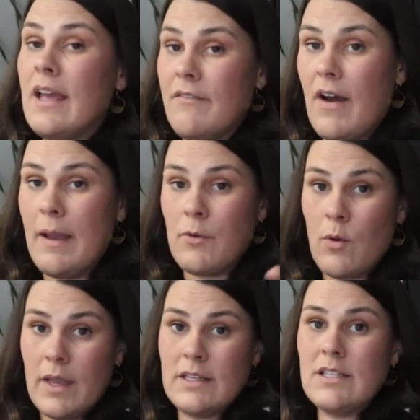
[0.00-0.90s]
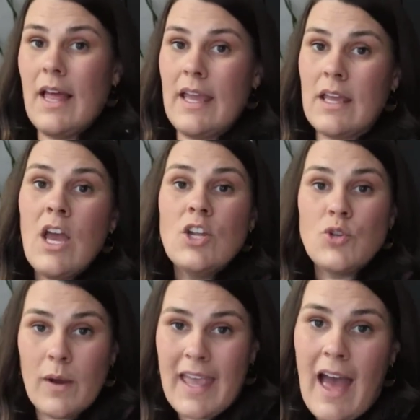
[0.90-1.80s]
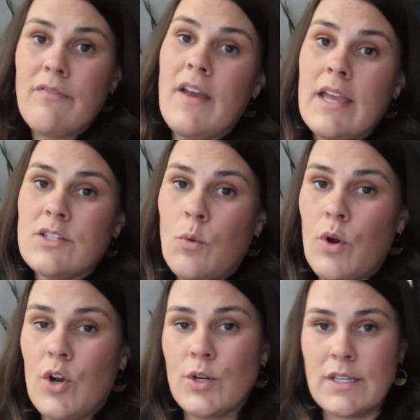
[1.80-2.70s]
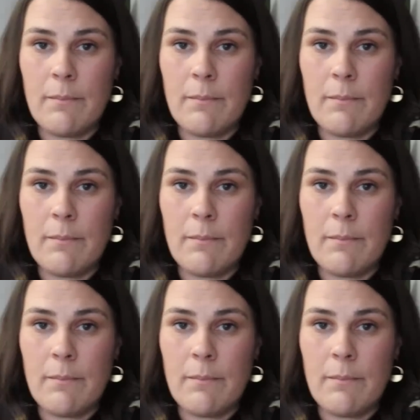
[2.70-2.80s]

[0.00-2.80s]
If I'm going like to a cafe to work or